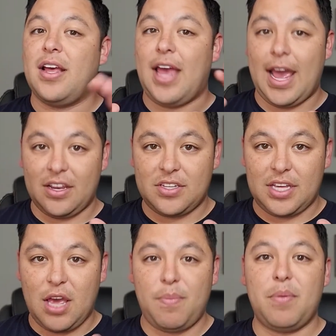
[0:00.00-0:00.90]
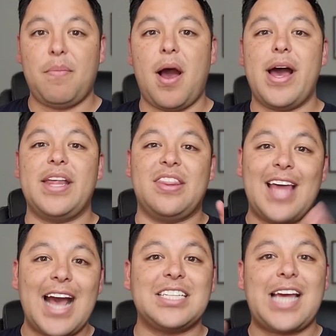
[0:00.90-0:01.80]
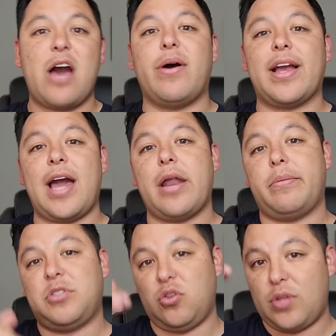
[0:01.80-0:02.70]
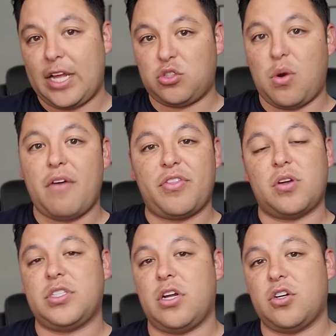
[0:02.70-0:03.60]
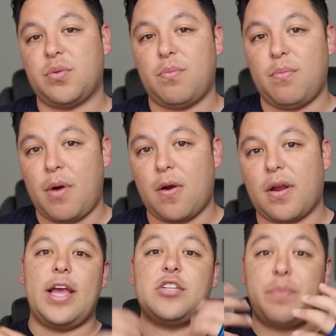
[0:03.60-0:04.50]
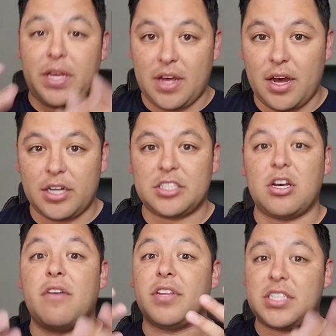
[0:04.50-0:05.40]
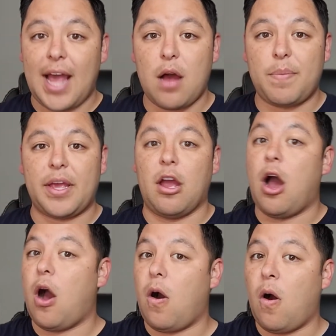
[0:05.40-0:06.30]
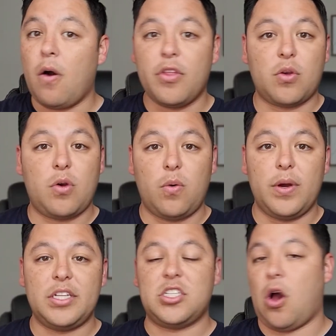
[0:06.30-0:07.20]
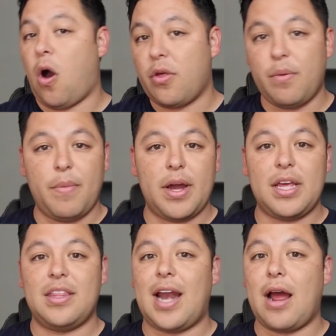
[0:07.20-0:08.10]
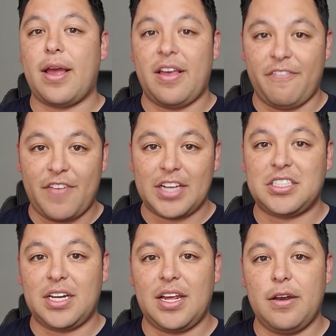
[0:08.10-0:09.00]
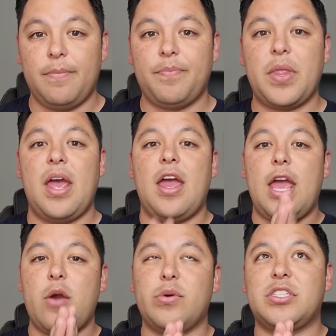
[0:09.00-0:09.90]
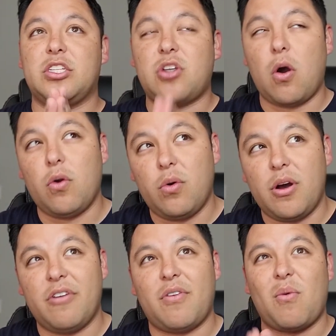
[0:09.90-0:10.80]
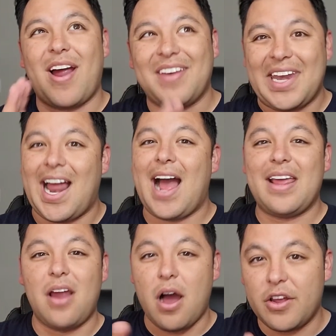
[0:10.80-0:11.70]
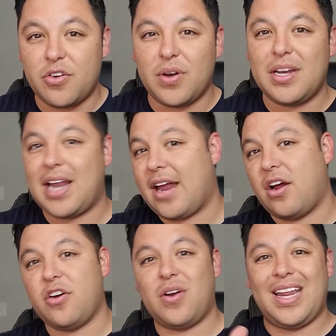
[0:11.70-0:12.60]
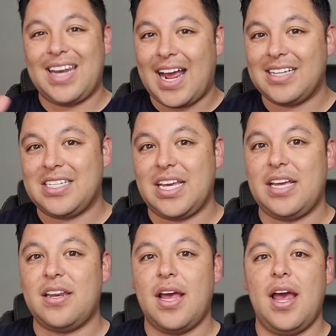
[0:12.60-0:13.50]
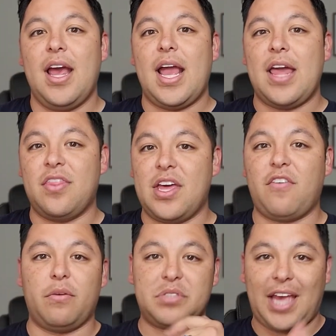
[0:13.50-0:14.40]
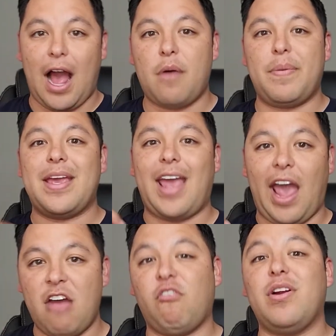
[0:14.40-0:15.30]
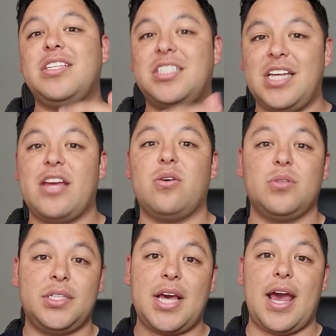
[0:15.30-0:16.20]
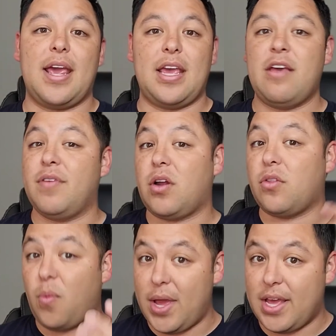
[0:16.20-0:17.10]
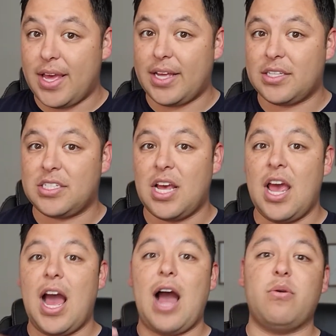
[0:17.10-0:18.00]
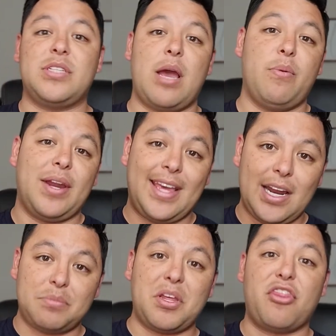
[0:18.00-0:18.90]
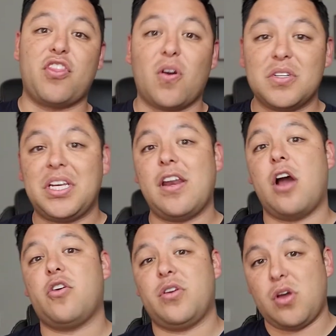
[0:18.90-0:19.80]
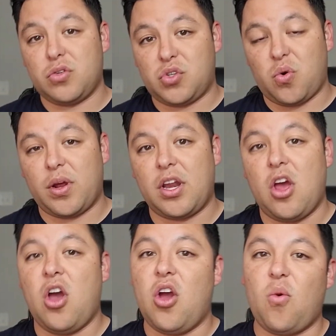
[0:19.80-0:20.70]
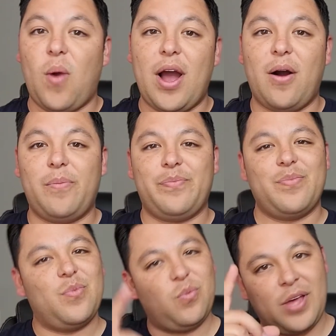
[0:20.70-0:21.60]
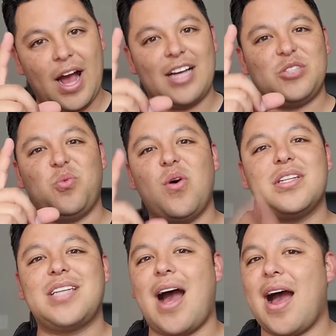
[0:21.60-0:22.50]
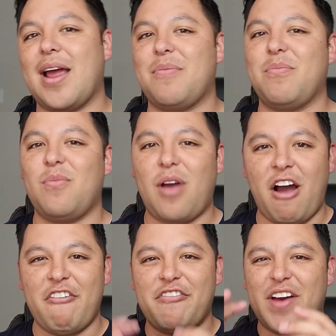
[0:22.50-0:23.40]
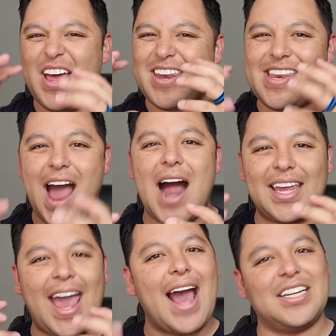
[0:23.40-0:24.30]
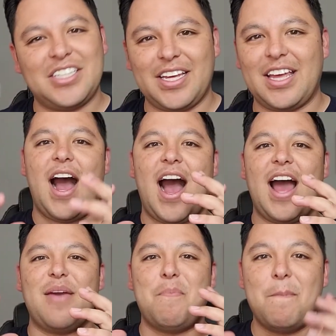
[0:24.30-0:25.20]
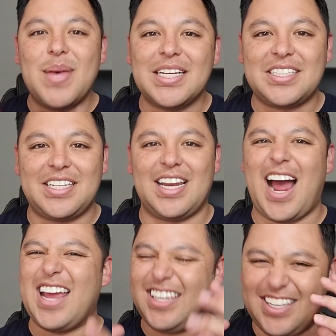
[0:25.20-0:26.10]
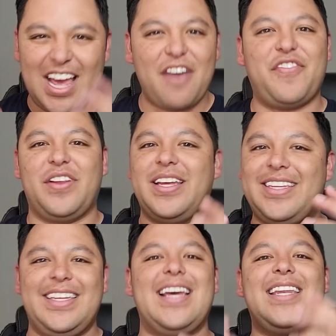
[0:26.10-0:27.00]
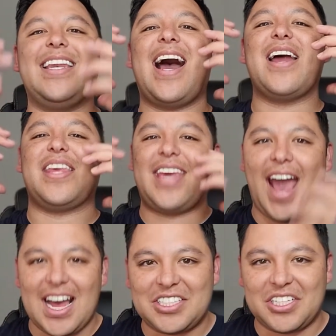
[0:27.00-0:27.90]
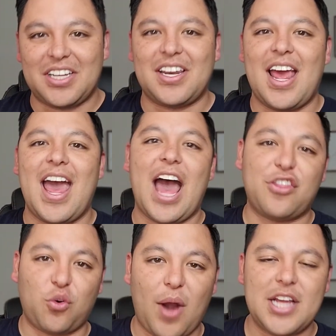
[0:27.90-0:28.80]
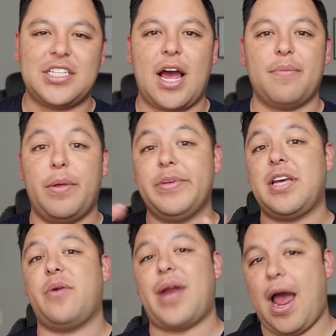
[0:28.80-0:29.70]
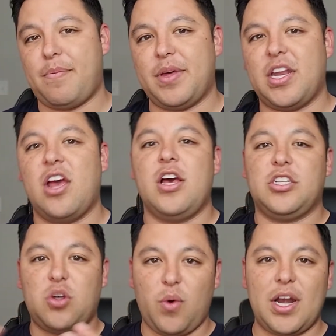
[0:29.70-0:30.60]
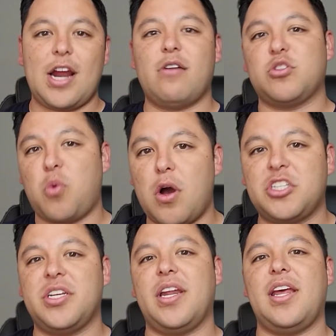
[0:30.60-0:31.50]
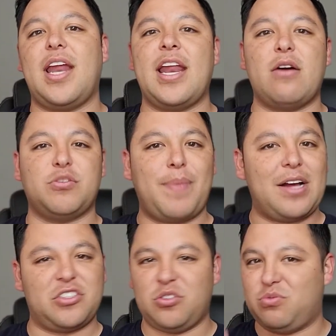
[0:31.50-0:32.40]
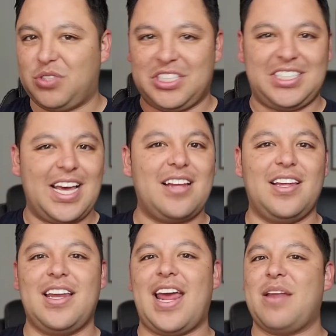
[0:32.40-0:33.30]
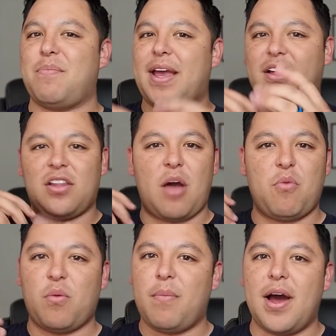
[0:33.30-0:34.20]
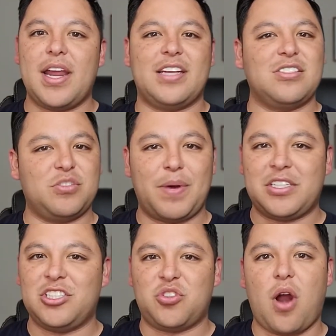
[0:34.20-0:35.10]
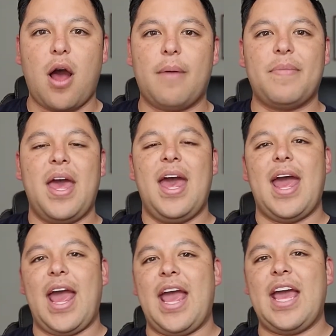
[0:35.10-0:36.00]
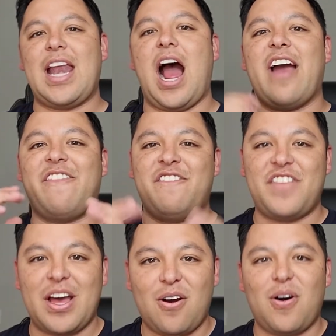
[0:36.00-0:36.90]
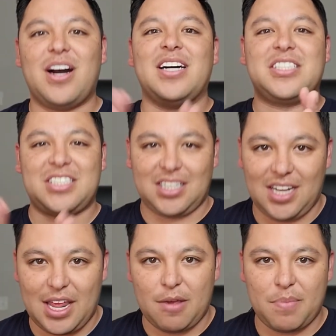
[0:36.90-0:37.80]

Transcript: And to keep in mind, that's how I got up to that 1,300 mark, is because of the scalping. All the coins, all the money that I invested in, it was a total of around 919. And then from scalping every single day, even on the weekends, I was able to get up to 1,300 Dogecoin. Well, guys, one time of not catching it, I missed it. I definitely did not catch it at the right time. Let me tell you what happened. So one night I was watching it and I was about to sell it and make a lot more money because it was about to drop, and I fell asleep.